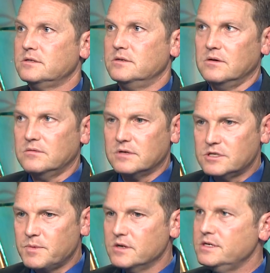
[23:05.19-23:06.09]
There's no
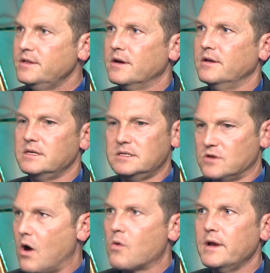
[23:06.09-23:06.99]
conspiracy theory. This is
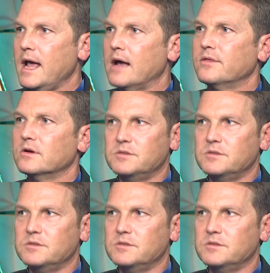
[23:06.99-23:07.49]
already out there.